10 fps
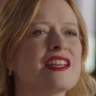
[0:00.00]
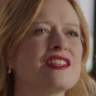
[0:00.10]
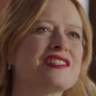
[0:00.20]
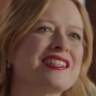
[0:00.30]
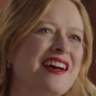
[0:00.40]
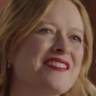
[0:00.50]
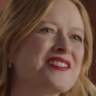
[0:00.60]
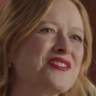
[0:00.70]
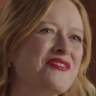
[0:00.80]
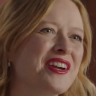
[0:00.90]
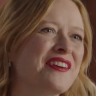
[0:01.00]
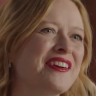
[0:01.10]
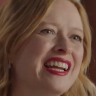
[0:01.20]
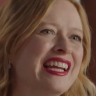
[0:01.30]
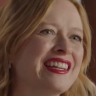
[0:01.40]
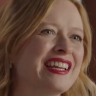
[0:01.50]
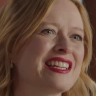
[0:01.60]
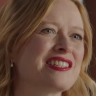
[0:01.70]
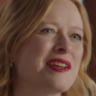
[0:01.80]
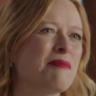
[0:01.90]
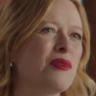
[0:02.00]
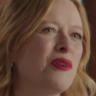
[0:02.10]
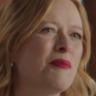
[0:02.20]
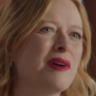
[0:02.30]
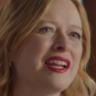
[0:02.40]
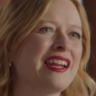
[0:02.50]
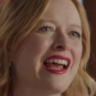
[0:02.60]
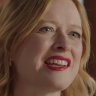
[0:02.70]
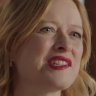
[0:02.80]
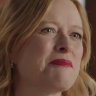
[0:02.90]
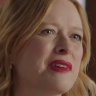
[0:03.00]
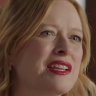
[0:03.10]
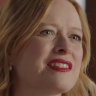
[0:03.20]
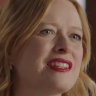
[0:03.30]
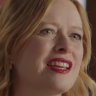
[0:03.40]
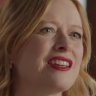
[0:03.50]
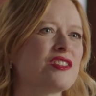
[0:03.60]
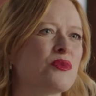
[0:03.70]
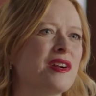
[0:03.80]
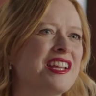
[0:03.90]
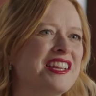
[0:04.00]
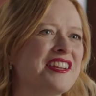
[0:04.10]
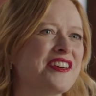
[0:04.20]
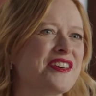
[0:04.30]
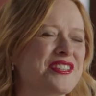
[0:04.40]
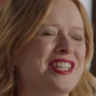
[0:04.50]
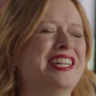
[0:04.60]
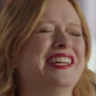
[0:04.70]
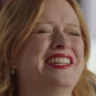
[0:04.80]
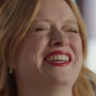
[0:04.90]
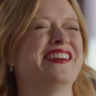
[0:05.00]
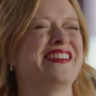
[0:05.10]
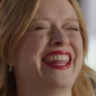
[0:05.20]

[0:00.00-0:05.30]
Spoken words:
It sounds very like simple, but it hasn't been. It's taken 20 years to do